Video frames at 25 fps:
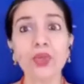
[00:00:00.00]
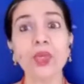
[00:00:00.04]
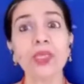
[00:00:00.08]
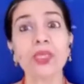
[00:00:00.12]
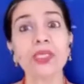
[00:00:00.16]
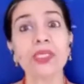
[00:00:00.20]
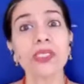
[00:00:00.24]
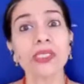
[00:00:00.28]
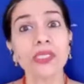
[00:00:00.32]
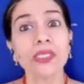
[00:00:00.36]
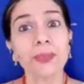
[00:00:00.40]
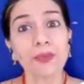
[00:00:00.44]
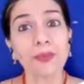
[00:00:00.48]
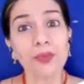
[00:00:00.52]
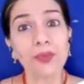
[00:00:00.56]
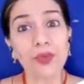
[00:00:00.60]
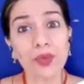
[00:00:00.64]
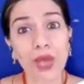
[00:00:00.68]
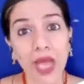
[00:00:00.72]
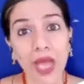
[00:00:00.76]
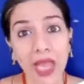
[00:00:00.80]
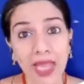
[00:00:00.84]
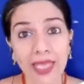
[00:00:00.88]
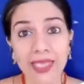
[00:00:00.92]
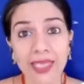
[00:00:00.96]
To his
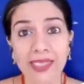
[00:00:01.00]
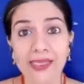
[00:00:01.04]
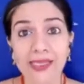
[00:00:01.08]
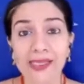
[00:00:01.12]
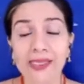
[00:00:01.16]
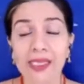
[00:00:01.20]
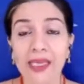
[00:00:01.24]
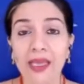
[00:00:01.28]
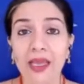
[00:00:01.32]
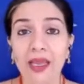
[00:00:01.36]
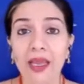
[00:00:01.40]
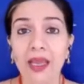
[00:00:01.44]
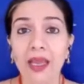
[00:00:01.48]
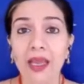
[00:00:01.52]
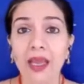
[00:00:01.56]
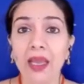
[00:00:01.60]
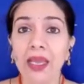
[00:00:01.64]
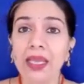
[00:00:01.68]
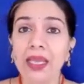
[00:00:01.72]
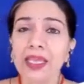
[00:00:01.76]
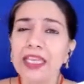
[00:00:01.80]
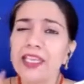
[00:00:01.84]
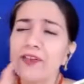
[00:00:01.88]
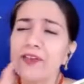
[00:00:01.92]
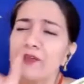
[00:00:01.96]
surprise,
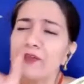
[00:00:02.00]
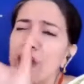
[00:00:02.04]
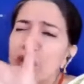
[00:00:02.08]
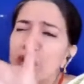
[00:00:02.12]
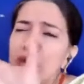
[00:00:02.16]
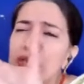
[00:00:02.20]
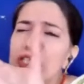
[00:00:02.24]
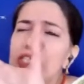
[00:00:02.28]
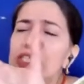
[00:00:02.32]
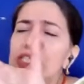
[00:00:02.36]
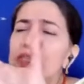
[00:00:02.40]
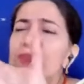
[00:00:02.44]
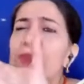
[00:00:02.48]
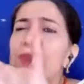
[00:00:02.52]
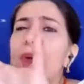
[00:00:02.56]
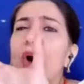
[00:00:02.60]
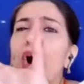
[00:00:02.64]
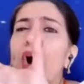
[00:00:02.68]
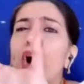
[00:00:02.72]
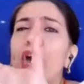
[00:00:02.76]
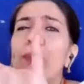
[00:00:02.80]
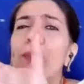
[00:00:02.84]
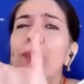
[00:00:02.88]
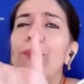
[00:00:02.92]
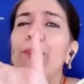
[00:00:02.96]
he found a
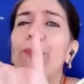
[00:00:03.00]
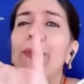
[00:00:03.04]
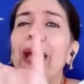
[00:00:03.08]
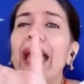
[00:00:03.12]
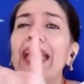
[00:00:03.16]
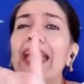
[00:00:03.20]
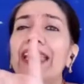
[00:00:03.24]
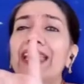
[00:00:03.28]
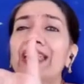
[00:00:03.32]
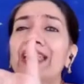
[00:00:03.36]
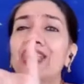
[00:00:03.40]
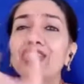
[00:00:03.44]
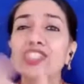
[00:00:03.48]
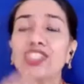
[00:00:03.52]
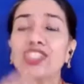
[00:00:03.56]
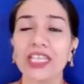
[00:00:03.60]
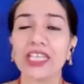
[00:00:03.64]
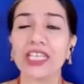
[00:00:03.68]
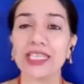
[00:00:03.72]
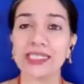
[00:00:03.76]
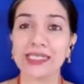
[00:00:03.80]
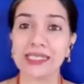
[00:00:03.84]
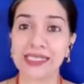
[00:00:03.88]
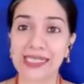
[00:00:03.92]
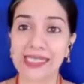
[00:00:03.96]
small package
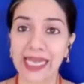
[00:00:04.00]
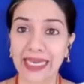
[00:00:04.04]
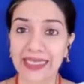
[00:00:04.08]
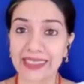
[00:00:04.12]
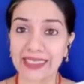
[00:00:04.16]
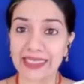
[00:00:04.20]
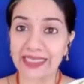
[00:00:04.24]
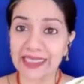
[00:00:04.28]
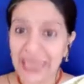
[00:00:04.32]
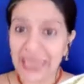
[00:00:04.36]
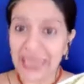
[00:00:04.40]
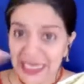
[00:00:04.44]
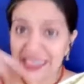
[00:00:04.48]
inside